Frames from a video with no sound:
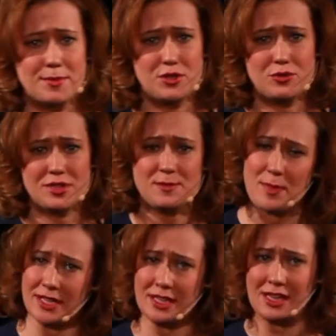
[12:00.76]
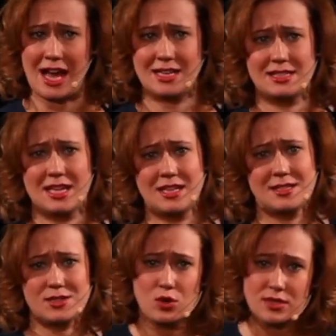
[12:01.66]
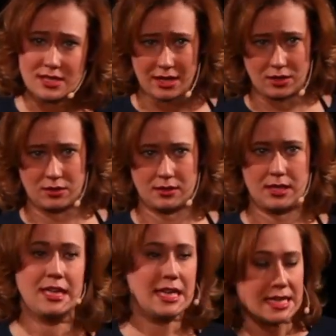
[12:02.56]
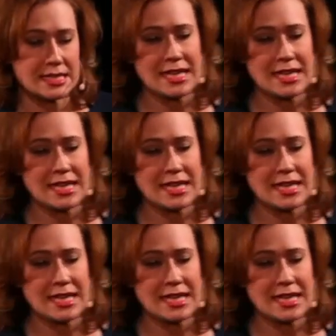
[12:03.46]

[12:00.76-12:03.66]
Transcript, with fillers: to a spin class at Soul Cycle. It is,